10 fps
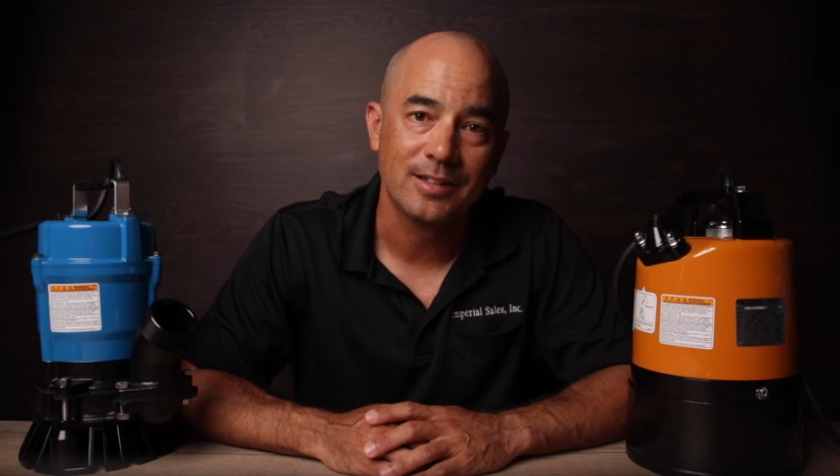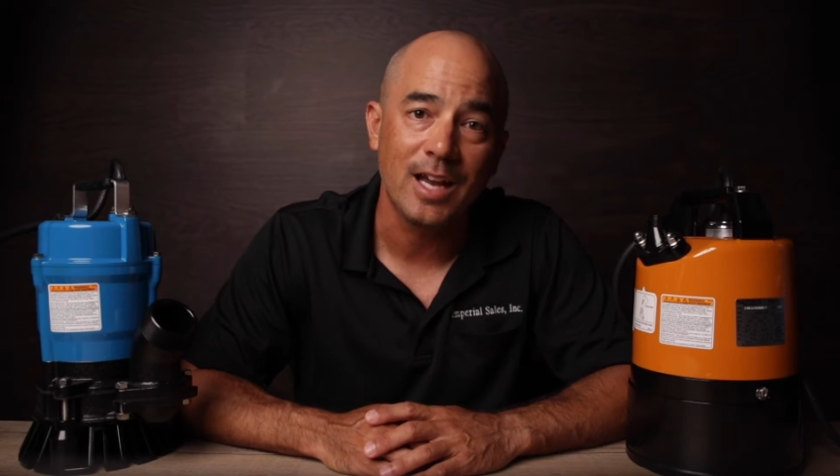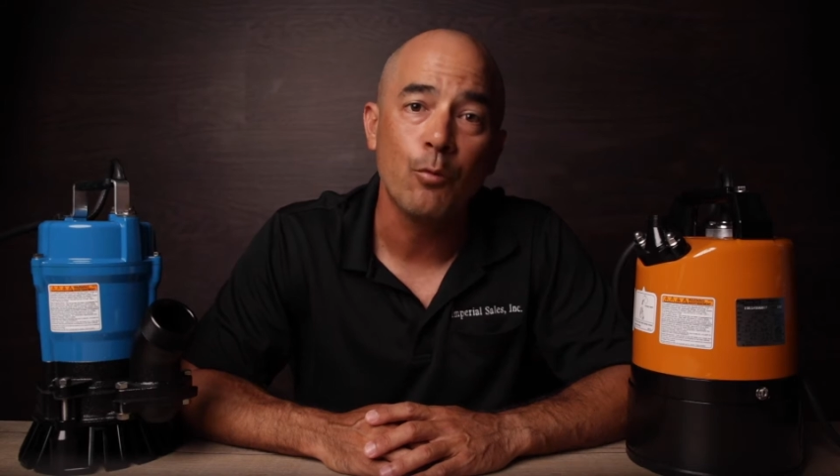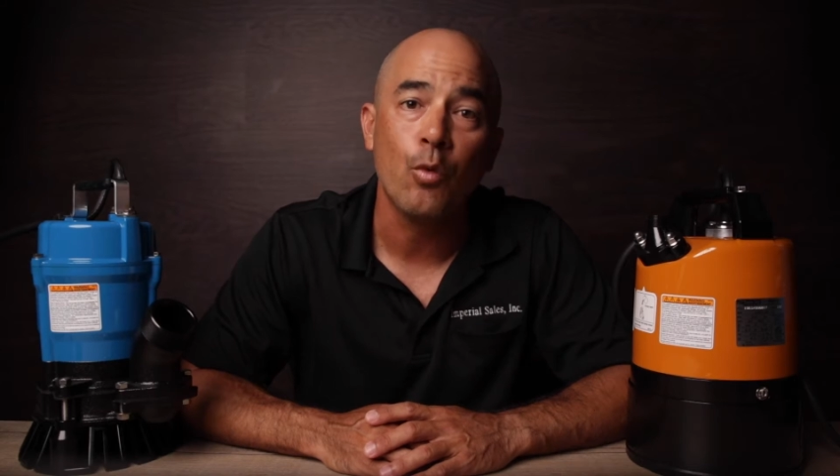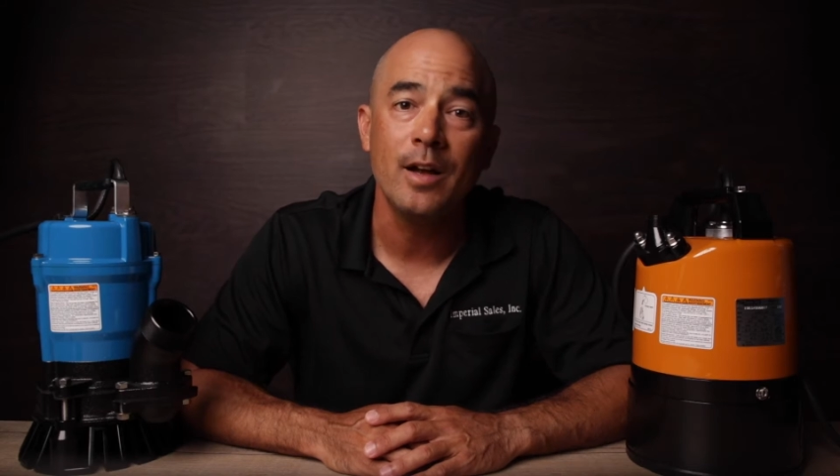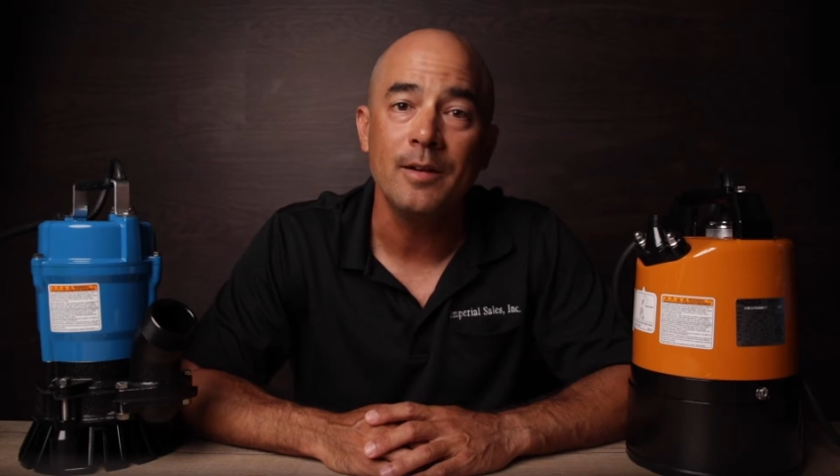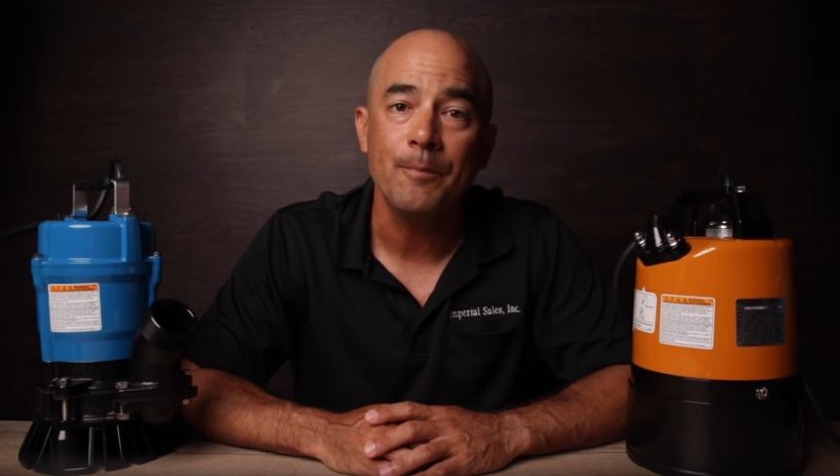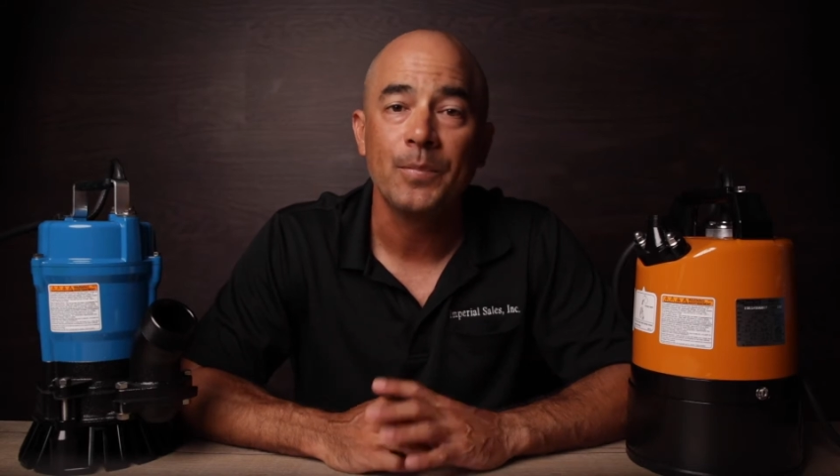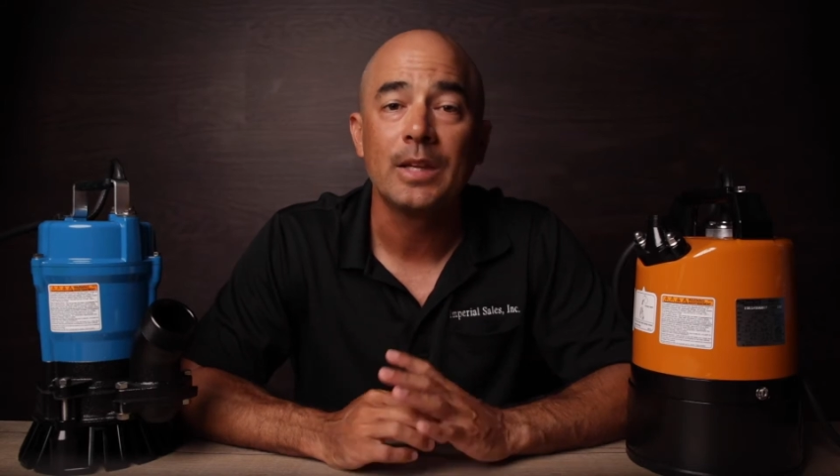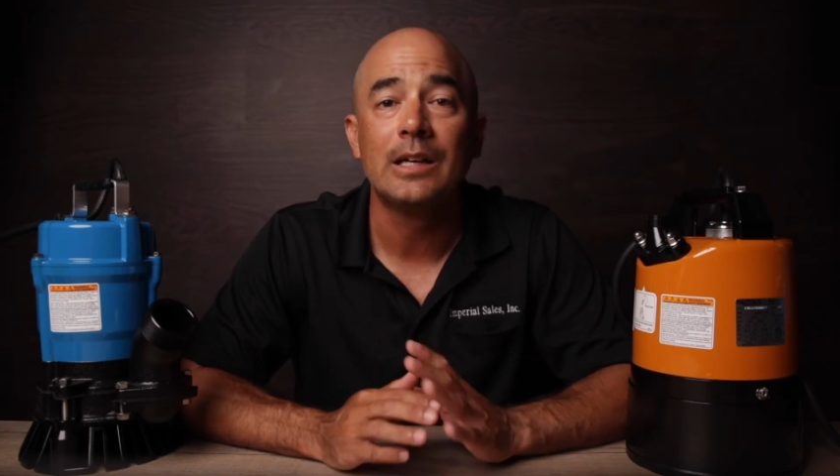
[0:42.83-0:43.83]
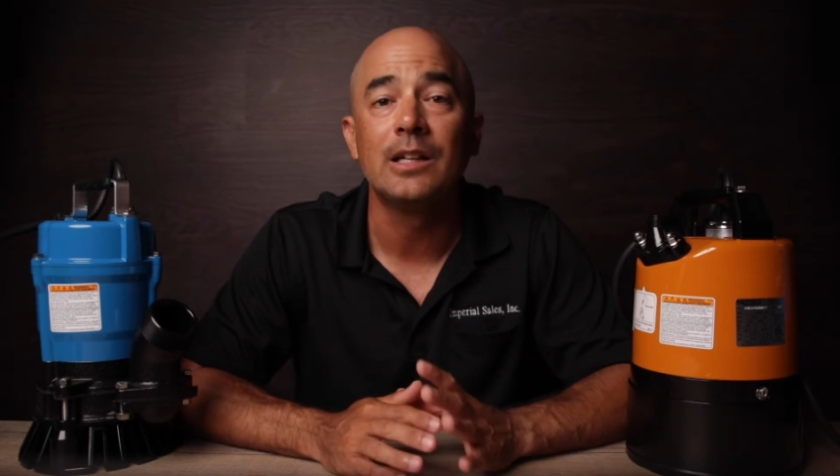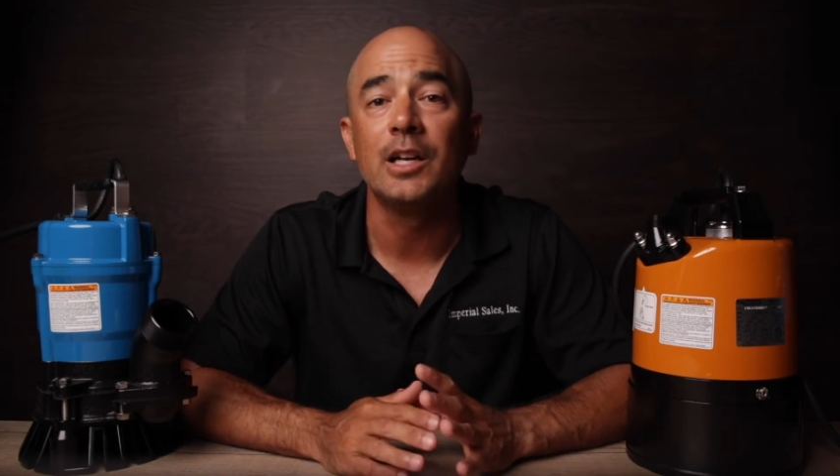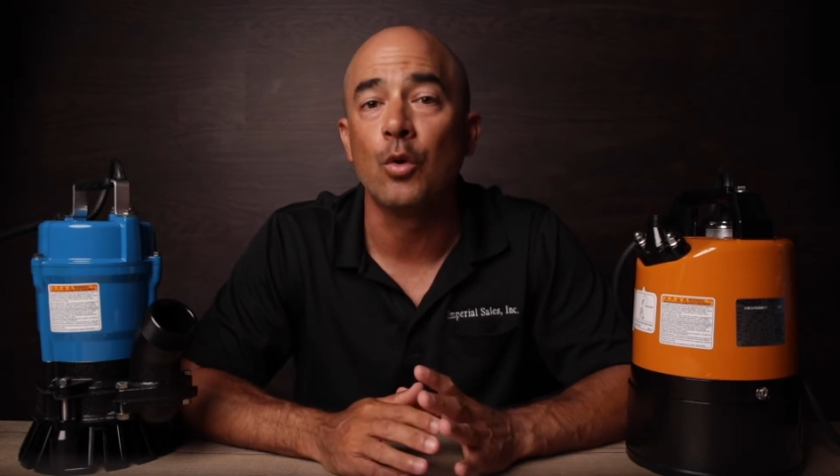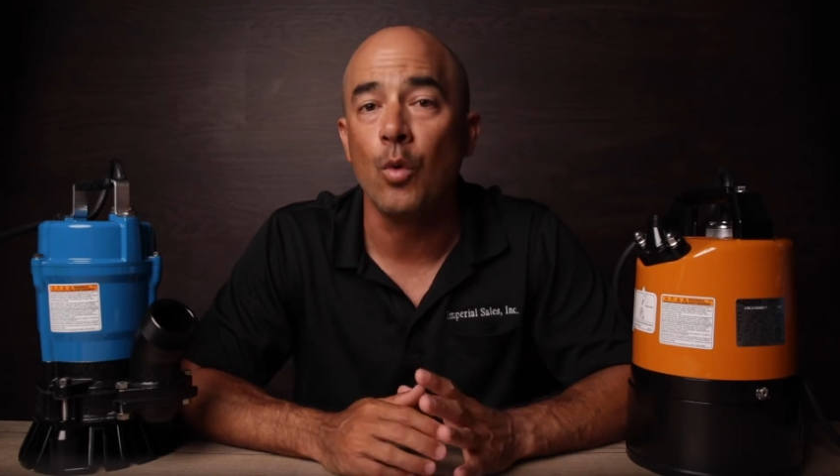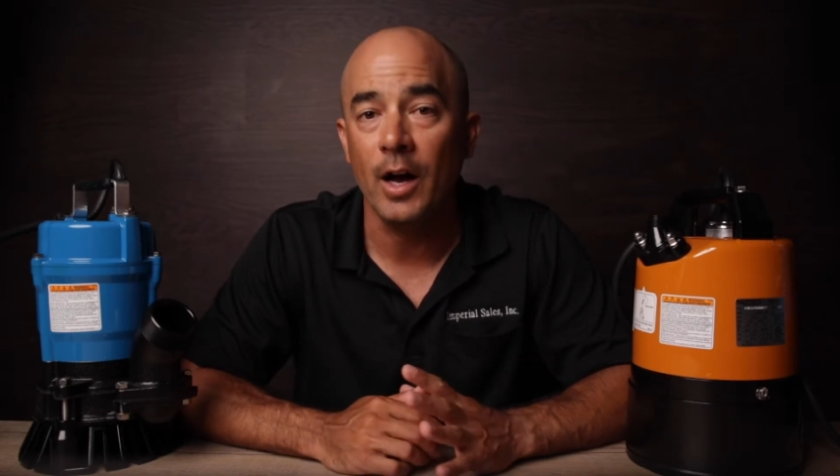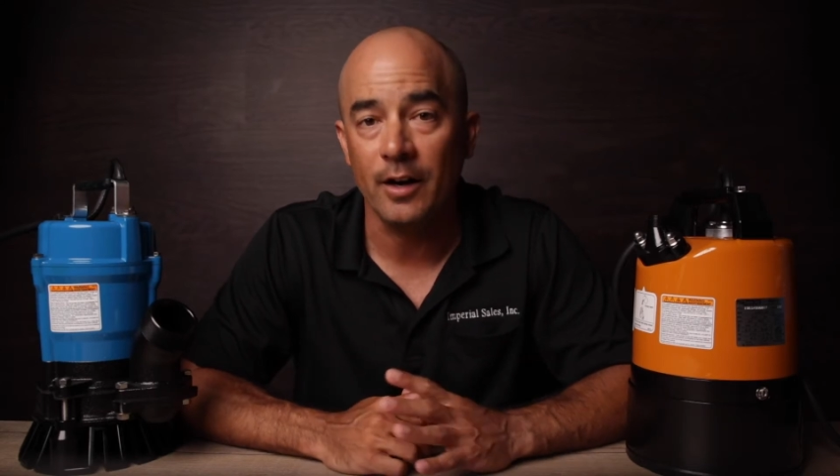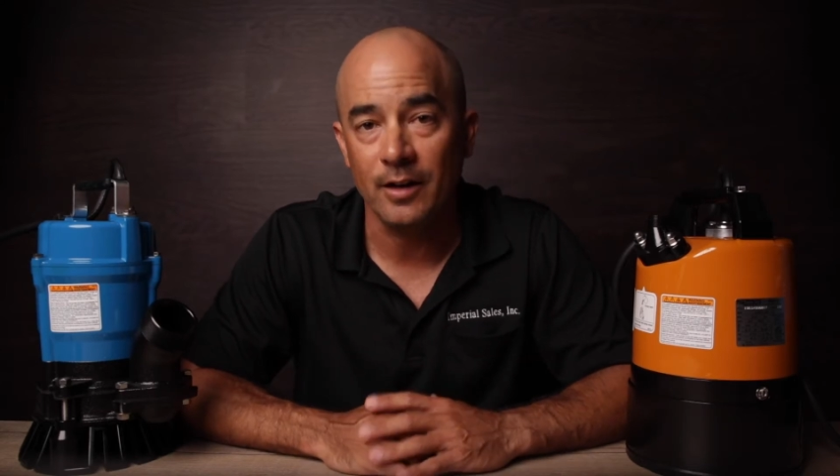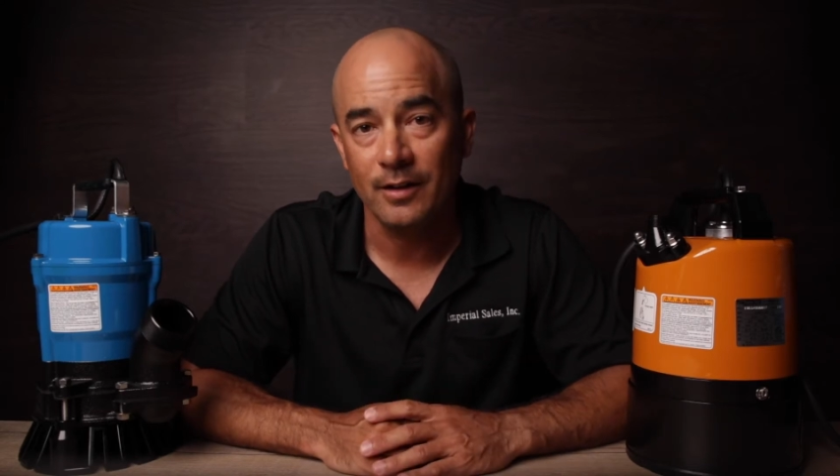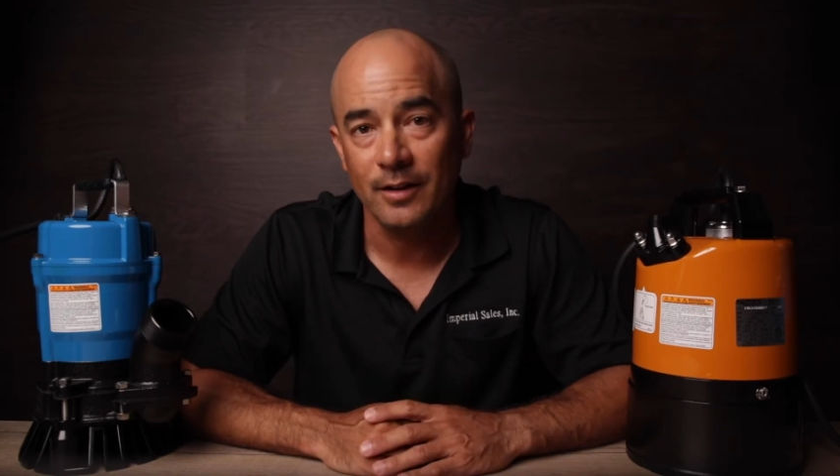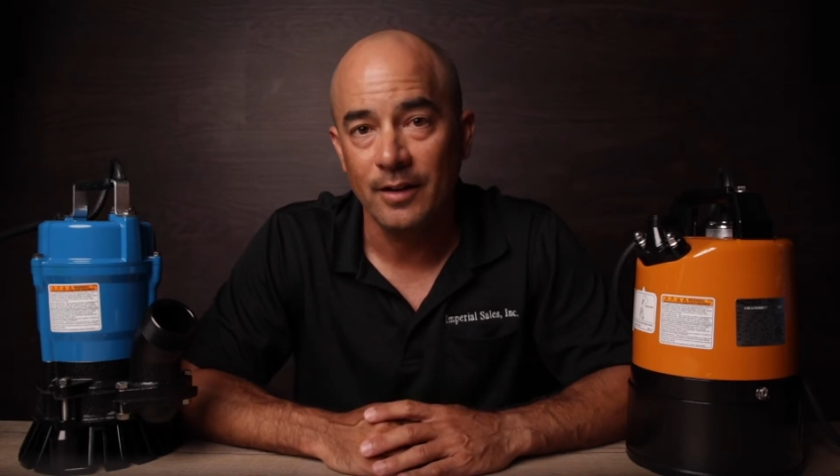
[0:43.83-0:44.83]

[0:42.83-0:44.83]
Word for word: Type 1, clear water.